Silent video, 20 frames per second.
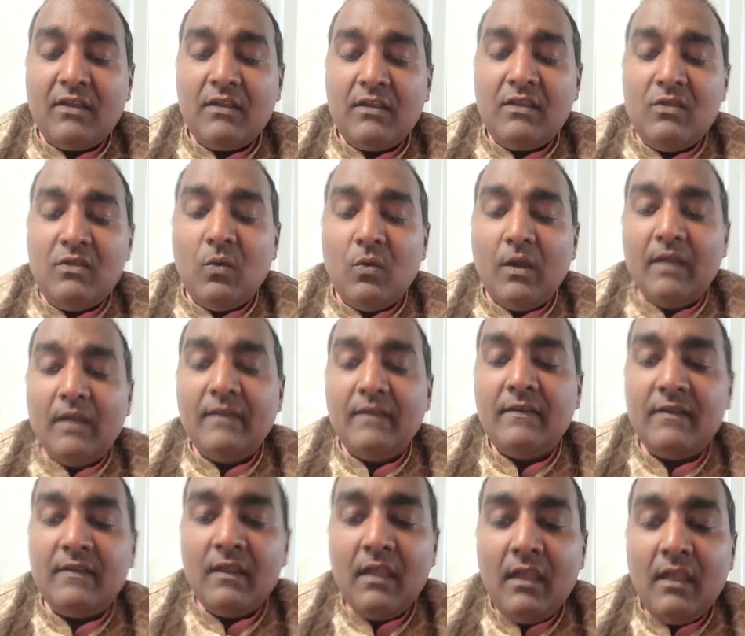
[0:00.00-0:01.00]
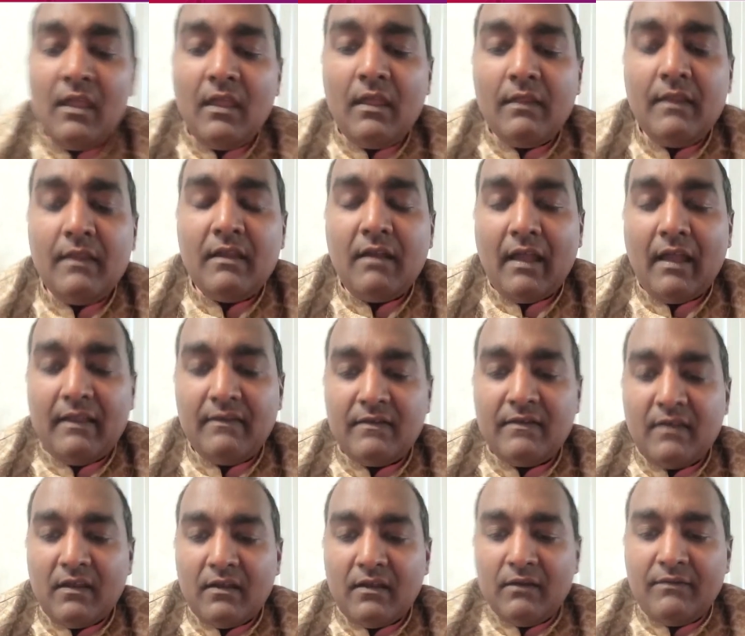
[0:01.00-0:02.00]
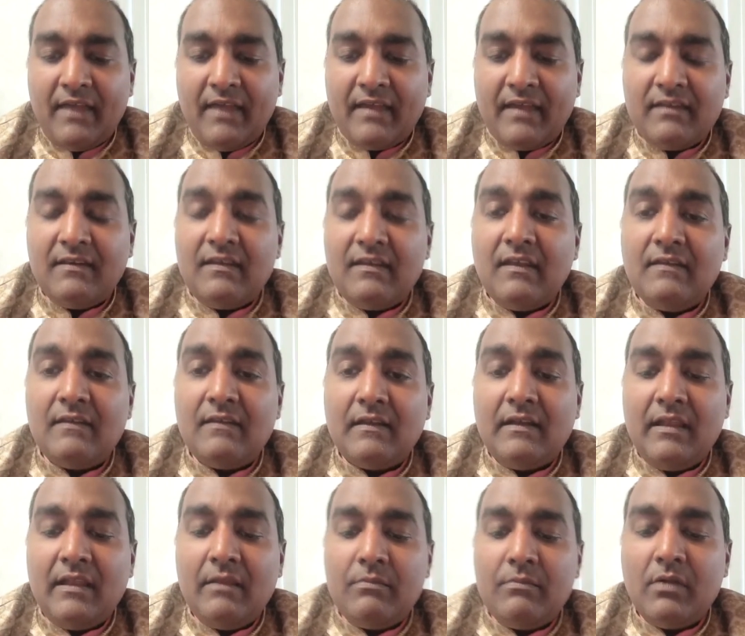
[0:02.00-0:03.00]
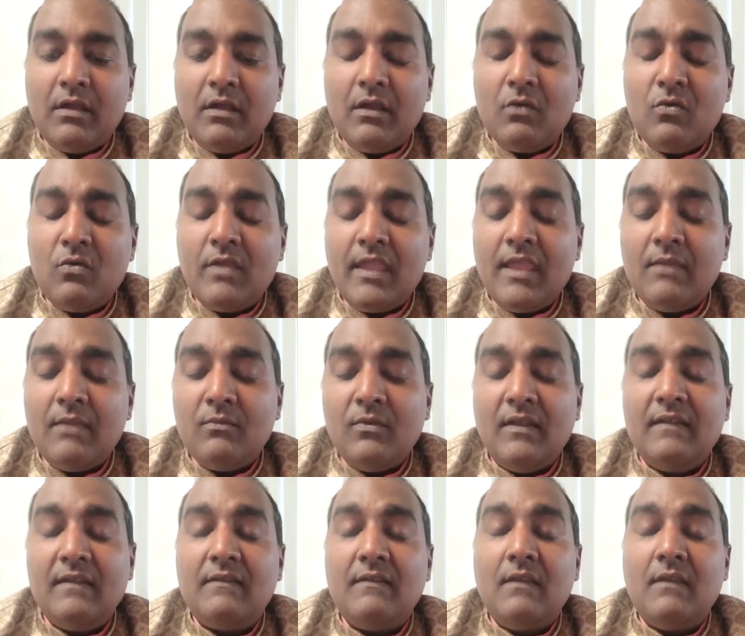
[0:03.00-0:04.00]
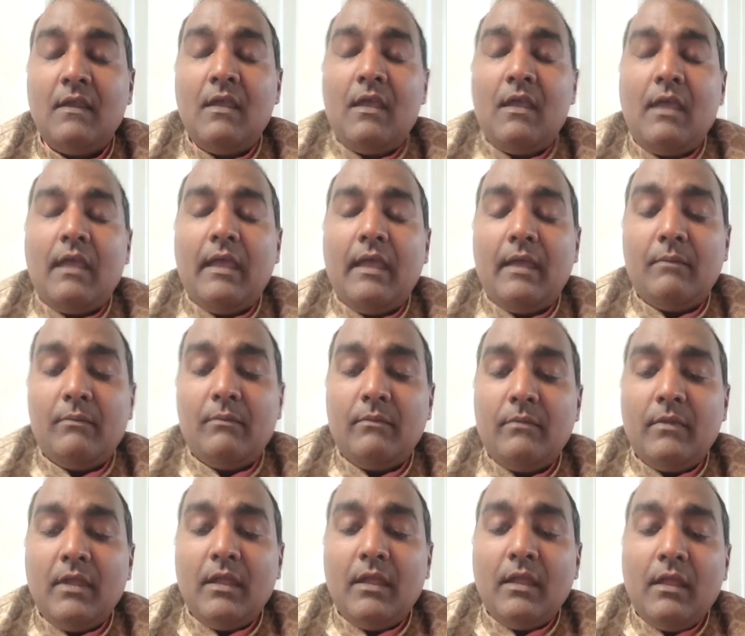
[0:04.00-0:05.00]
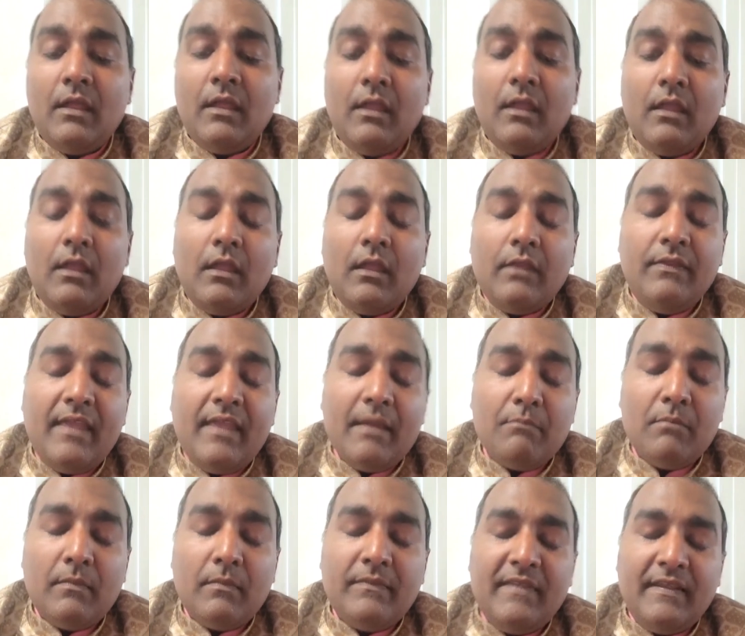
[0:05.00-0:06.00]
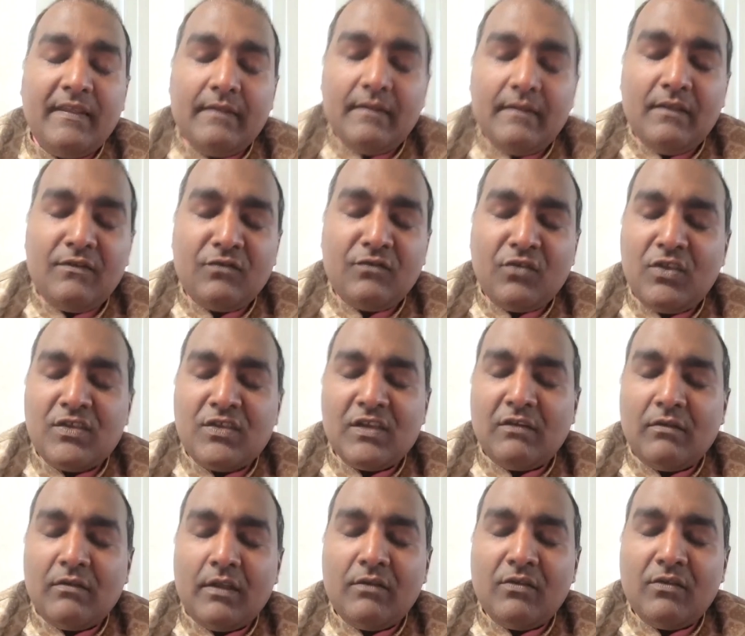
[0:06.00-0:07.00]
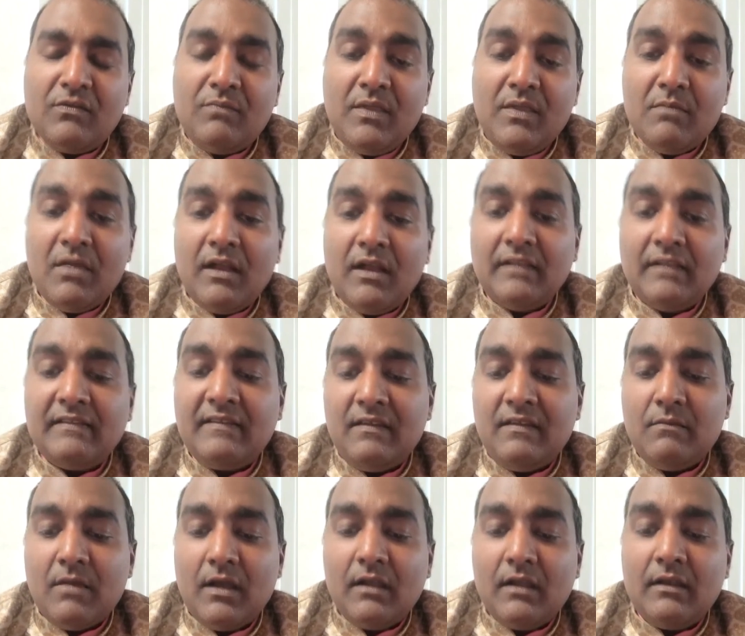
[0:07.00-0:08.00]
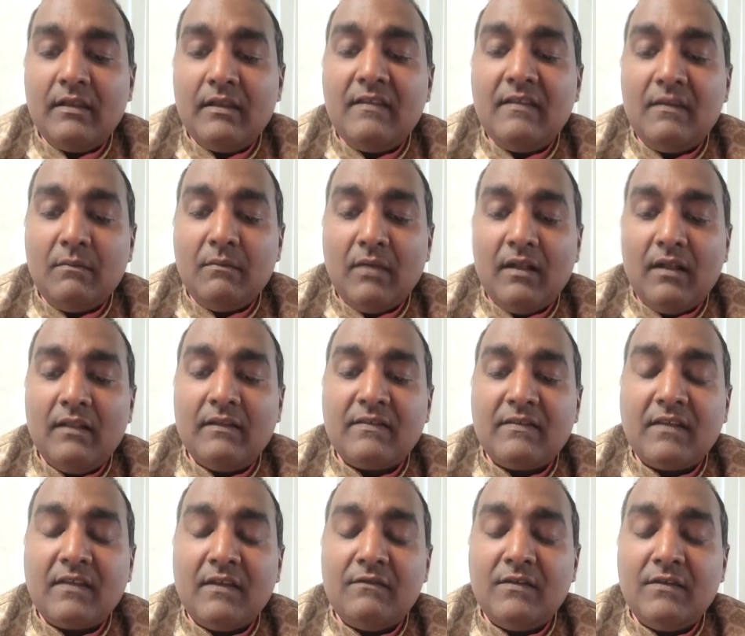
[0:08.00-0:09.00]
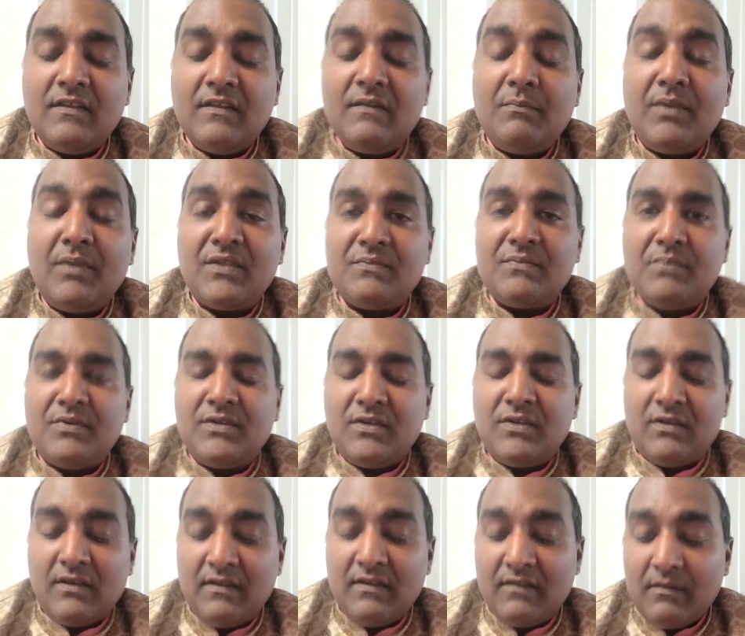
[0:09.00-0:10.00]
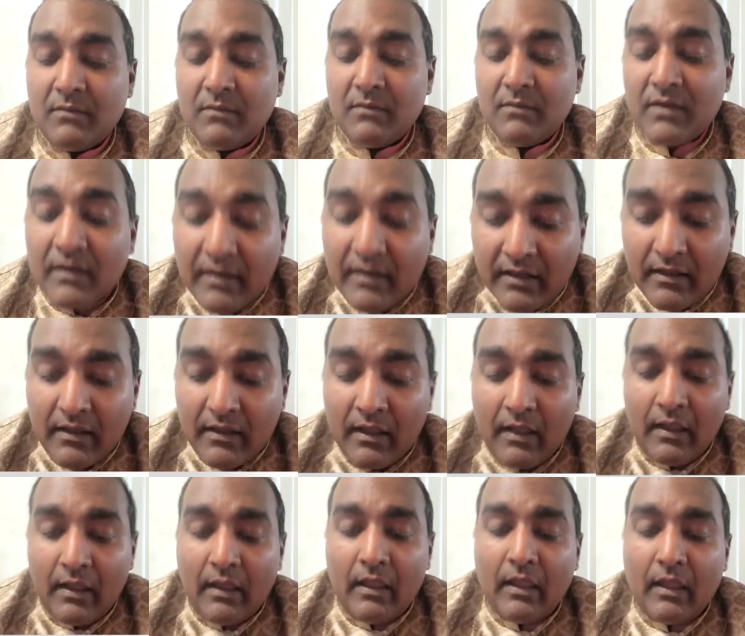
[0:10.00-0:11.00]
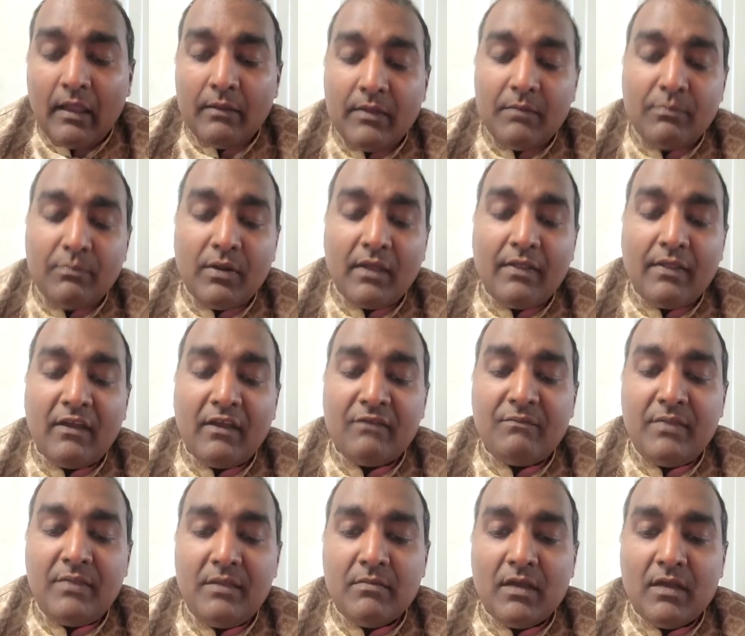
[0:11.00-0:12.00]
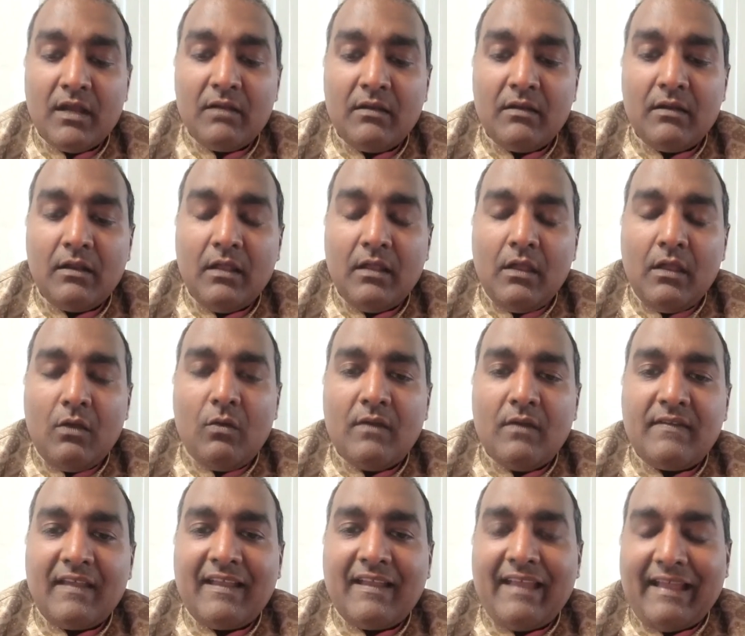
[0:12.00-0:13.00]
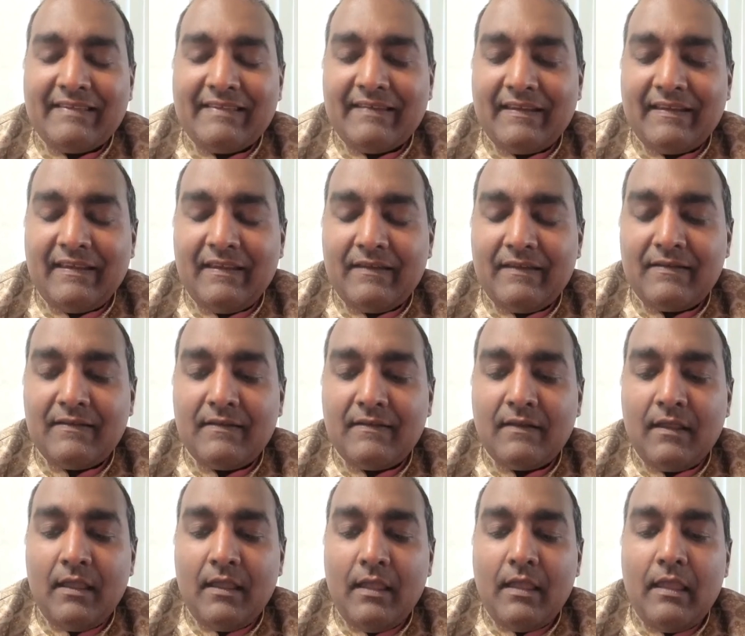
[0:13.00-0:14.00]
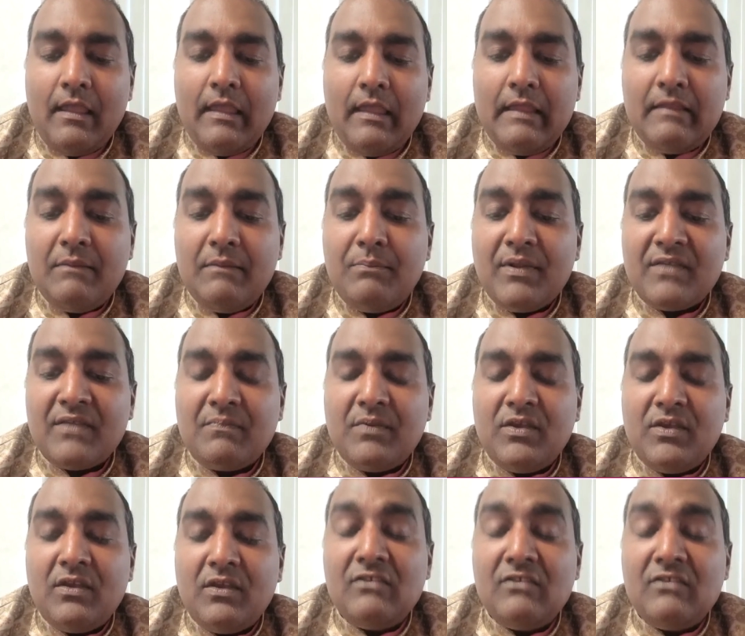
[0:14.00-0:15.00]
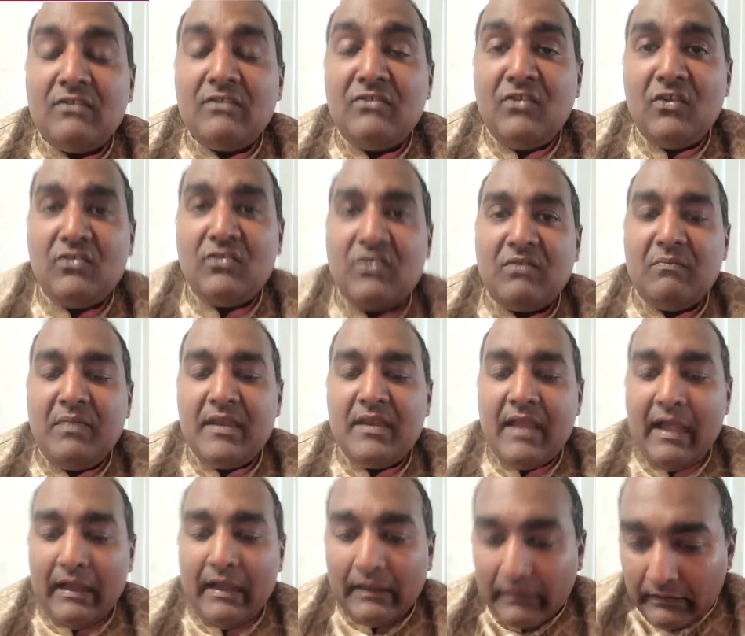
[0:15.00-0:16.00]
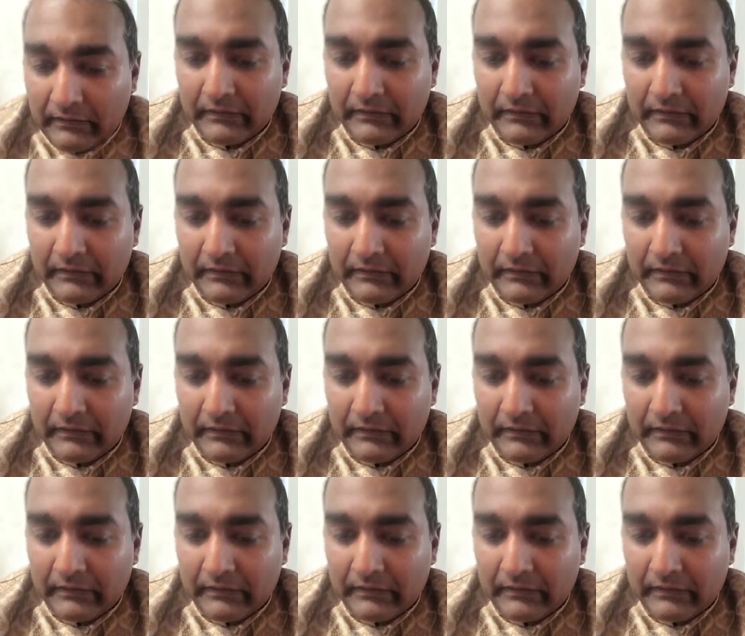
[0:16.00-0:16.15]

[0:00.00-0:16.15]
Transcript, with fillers: He was the grandson of that indentured laborer who came with um, them. His three children. It was Bimal, Timal. The Timals converted to Presbyterianism early, and the brother of Bimal was a catechist in the Presbyterian Church in Pinal.